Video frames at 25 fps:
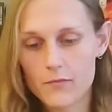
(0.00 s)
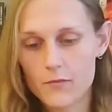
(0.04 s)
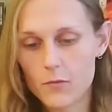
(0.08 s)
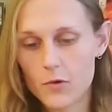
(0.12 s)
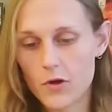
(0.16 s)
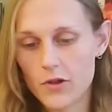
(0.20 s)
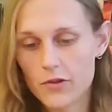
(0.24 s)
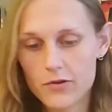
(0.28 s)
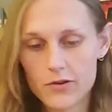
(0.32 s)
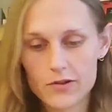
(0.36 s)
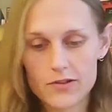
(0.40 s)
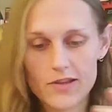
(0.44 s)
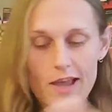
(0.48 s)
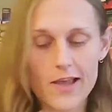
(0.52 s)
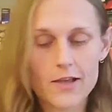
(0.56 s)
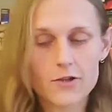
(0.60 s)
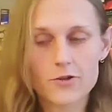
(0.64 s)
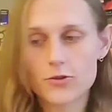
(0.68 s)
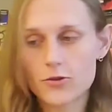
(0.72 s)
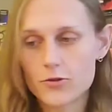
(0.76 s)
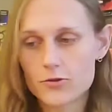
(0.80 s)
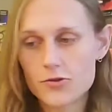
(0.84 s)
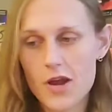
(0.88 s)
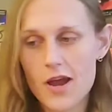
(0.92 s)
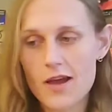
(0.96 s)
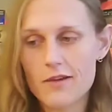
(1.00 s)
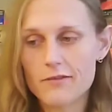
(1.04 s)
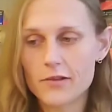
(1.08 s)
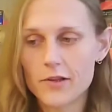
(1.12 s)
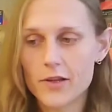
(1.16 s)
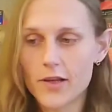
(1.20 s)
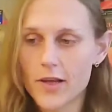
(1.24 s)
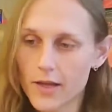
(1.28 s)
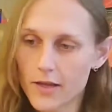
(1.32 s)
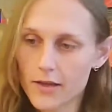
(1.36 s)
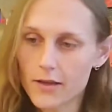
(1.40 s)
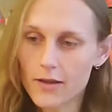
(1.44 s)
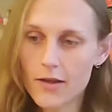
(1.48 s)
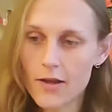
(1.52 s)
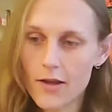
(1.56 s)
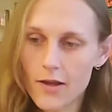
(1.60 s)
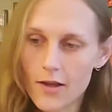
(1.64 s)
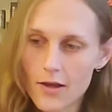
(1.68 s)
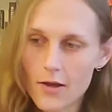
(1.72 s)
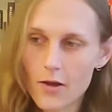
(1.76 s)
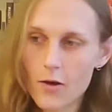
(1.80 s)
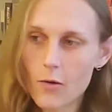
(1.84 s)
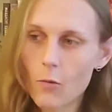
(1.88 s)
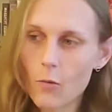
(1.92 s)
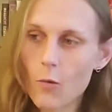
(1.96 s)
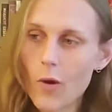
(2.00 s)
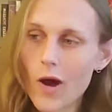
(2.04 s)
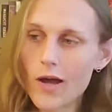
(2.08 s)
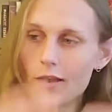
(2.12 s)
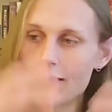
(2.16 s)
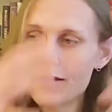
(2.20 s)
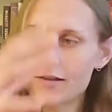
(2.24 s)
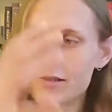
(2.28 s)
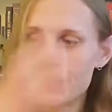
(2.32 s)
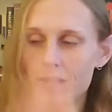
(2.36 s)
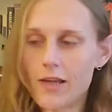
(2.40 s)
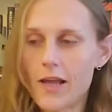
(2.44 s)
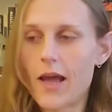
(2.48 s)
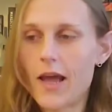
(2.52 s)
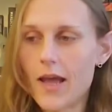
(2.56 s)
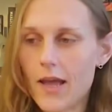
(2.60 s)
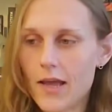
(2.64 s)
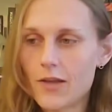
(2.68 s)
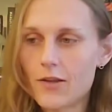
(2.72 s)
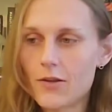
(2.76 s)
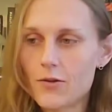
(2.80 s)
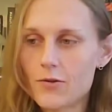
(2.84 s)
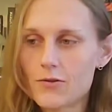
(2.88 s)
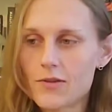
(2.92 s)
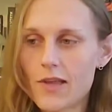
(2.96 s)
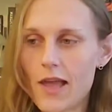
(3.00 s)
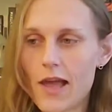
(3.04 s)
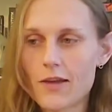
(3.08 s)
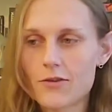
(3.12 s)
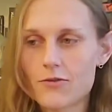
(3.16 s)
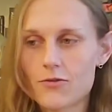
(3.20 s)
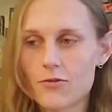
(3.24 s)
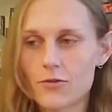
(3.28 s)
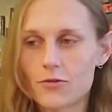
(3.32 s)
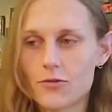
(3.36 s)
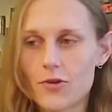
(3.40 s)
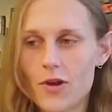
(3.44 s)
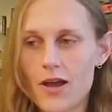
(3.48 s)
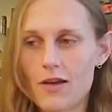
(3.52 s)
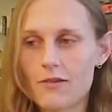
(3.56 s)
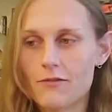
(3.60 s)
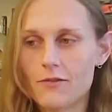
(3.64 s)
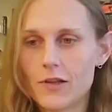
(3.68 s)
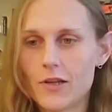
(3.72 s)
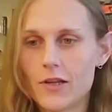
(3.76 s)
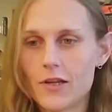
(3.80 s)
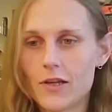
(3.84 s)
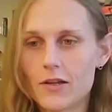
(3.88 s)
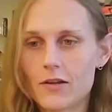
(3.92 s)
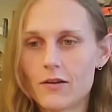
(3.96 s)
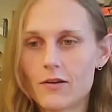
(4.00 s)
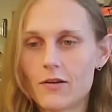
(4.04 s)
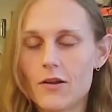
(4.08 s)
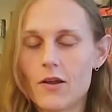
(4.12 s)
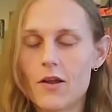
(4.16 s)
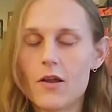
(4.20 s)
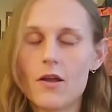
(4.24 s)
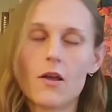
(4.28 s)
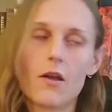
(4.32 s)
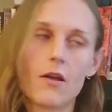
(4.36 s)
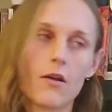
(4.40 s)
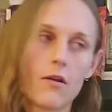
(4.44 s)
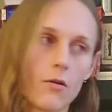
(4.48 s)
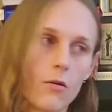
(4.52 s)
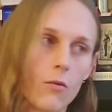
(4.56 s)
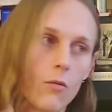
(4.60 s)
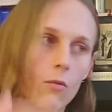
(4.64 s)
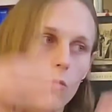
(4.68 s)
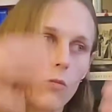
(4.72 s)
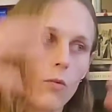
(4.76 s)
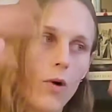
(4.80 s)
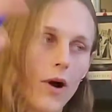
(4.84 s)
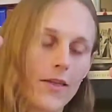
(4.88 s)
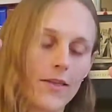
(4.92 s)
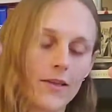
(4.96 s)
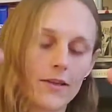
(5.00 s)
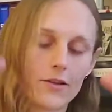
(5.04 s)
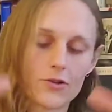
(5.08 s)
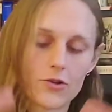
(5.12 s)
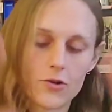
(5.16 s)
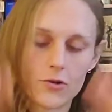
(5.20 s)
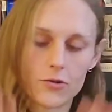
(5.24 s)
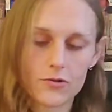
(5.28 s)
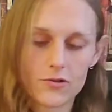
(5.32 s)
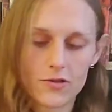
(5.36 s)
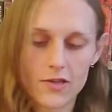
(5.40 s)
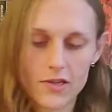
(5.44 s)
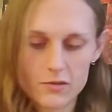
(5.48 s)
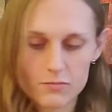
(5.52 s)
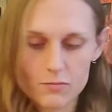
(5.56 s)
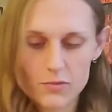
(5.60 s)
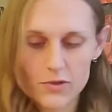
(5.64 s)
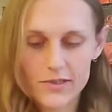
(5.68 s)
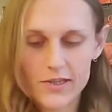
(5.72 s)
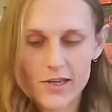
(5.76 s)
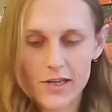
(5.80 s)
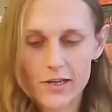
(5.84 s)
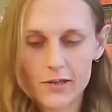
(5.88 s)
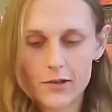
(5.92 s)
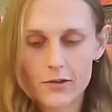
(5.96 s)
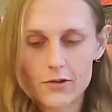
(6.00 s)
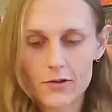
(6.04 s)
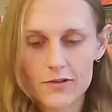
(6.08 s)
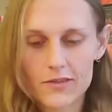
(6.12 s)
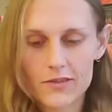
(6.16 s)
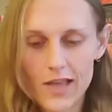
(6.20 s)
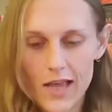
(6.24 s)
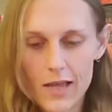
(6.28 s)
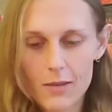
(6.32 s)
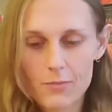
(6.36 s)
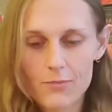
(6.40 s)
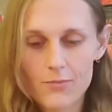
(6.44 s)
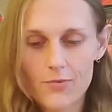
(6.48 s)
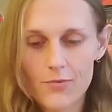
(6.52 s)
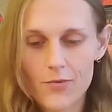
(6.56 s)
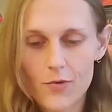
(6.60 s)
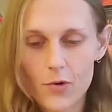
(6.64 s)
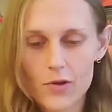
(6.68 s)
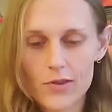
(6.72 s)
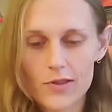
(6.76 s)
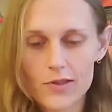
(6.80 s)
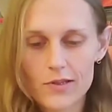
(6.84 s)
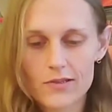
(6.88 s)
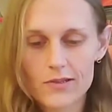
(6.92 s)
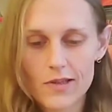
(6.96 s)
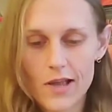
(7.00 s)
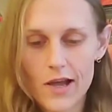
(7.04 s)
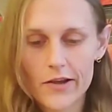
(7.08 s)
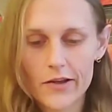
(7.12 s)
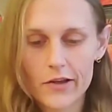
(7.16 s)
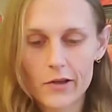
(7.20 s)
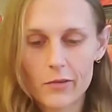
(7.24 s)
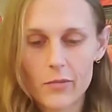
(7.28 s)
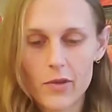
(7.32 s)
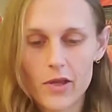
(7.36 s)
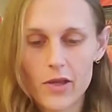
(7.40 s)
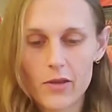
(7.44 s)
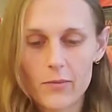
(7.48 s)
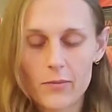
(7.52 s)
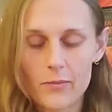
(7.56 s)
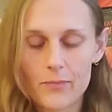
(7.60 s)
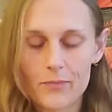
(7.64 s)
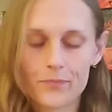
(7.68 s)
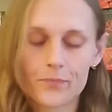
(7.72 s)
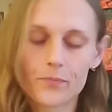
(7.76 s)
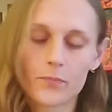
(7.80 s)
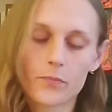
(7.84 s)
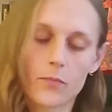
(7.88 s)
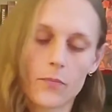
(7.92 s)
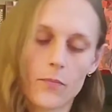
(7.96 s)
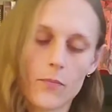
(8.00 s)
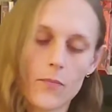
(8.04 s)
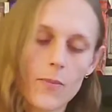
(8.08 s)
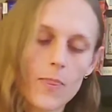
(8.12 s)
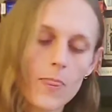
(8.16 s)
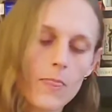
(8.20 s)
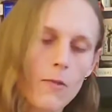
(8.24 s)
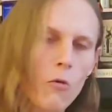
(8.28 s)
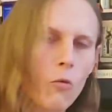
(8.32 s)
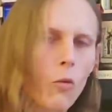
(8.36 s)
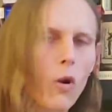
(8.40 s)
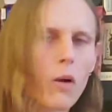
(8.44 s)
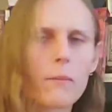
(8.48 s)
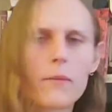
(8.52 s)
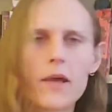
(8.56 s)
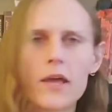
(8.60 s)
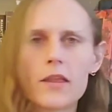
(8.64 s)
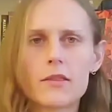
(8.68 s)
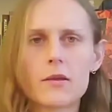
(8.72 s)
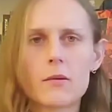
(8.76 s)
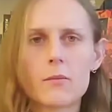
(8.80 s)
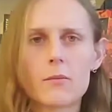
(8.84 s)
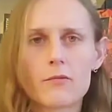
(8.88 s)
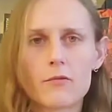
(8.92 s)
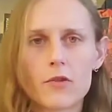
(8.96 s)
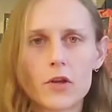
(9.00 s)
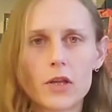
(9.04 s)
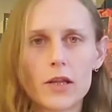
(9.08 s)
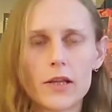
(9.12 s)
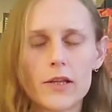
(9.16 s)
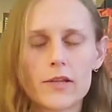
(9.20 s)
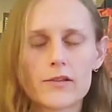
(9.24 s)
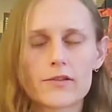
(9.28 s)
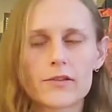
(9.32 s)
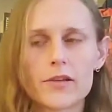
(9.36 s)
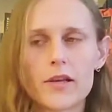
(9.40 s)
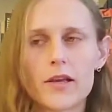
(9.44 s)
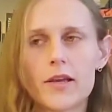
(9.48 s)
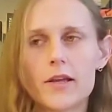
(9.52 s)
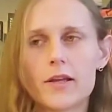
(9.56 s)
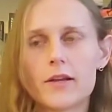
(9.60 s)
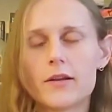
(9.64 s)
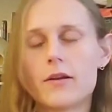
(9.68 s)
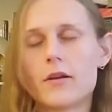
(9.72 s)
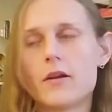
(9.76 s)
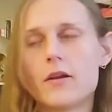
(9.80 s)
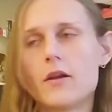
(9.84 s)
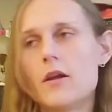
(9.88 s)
whether it's astral traveling, why the CIA used astral traveling, why they chose this particular type for this document, what made them release it,